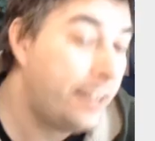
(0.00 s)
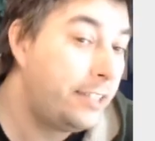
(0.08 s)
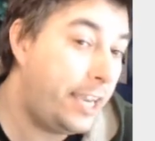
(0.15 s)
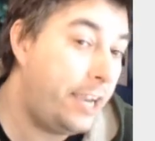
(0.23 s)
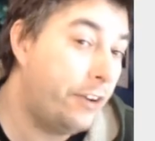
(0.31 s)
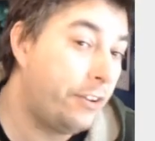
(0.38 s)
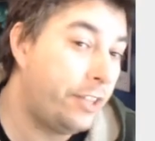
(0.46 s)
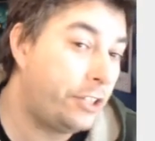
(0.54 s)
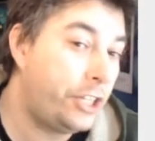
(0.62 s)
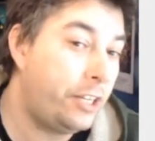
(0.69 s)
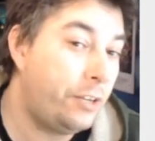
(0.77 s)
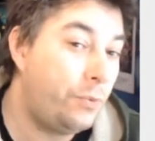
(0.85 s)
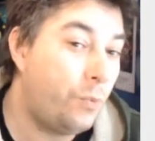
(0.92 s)
to hear that
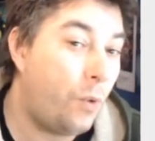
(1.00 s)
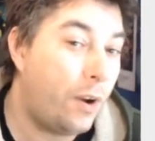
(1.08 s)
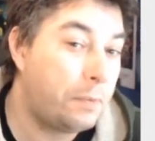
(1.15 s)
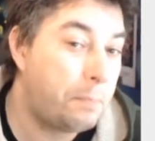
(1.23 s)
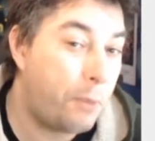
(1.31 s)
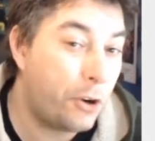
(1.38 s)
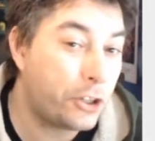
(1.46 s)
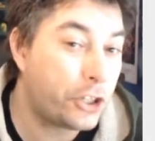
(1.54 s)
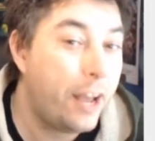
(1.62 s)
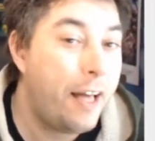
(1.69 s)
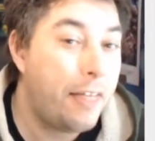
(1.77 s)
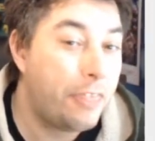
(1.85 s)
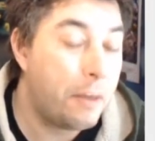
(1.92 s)
she didn't want to push
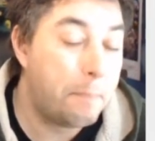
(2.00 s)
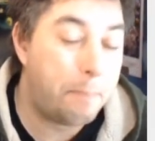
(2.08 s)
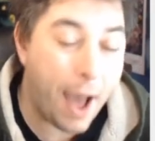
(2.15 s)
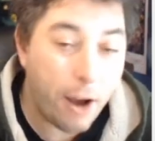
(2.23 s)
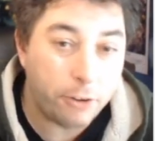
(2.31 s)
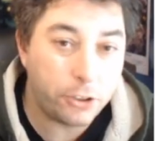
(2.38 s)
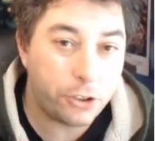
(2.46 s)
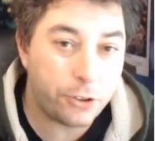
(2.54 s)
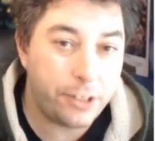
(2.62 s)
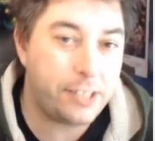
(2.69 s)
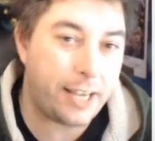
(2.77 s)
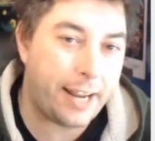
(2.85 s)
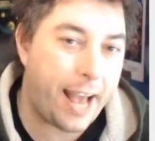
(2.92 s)
the
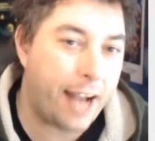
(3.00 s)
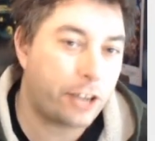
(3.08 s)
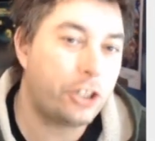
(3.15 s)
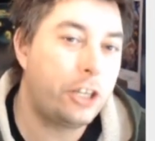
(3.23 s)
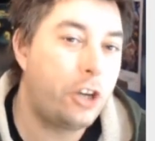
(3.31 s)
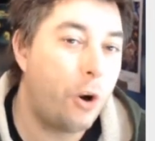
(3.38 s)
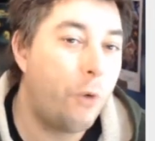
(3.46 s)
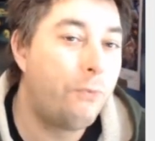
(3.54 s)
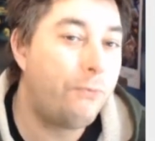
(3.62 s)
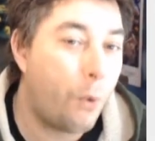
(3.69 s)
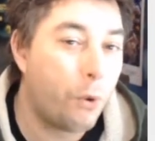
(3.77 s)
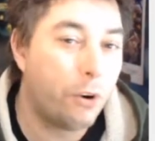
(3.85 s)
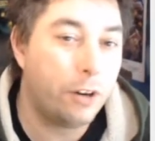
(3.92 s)
boundaries and actually go
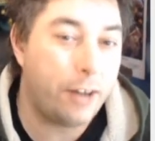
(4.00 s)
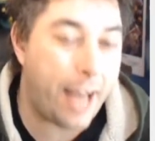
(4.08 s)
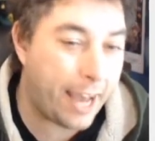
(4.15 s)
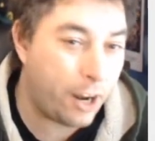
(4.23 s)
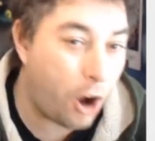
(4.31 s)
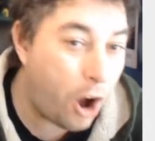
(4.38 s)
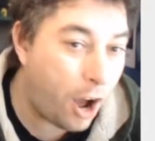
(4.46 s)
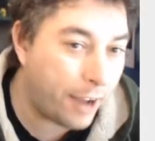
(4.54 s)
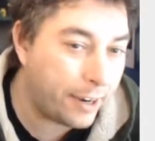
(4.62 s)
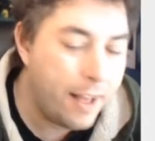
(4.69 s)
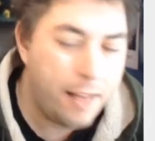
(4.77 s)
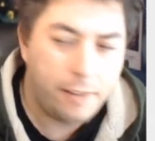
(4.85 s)
forward head on.